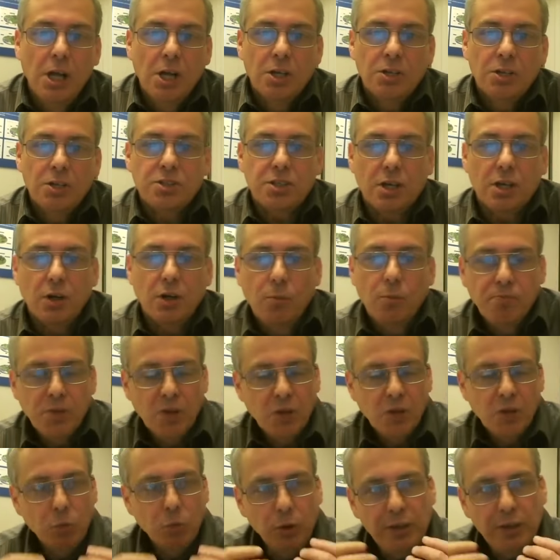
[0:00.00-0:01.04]
So
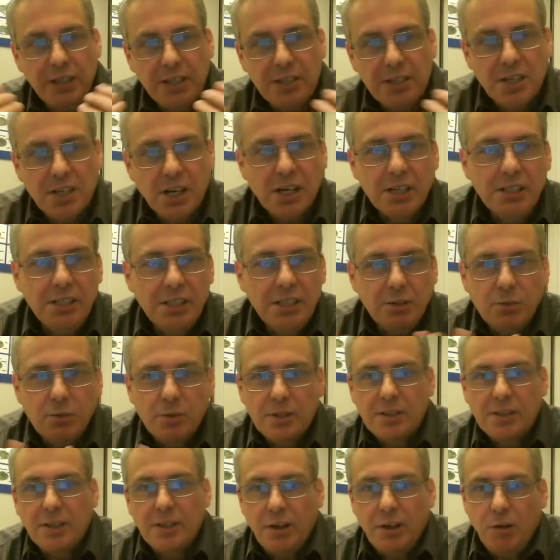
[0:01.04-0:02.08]
we designed it
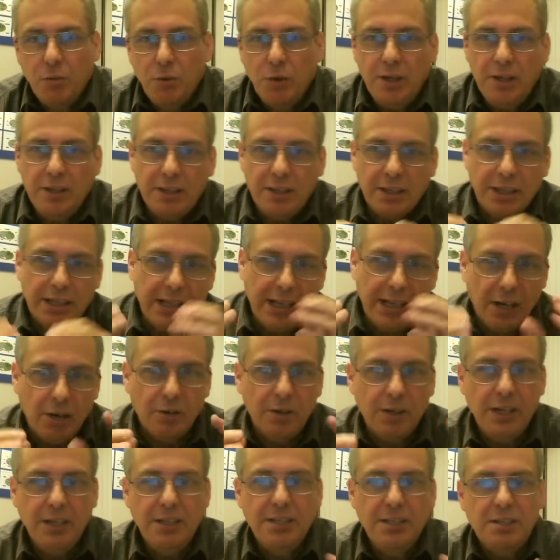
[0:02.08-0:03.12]
with the cloud
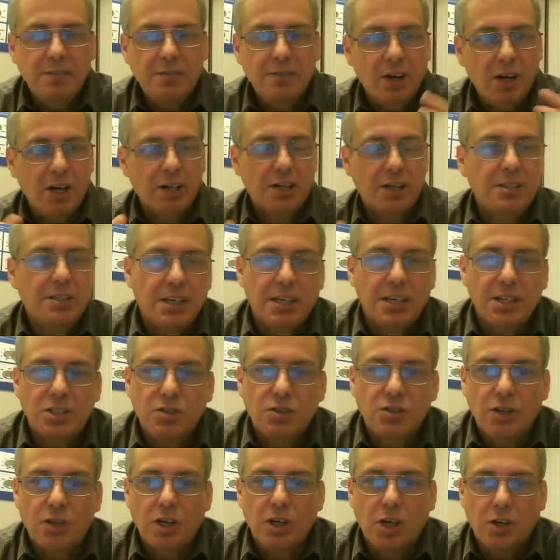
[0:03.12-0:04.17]
native
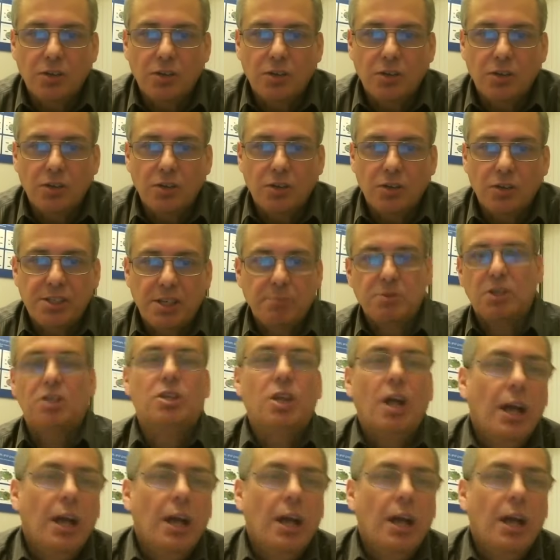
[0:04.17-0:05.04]
architecture and concepts.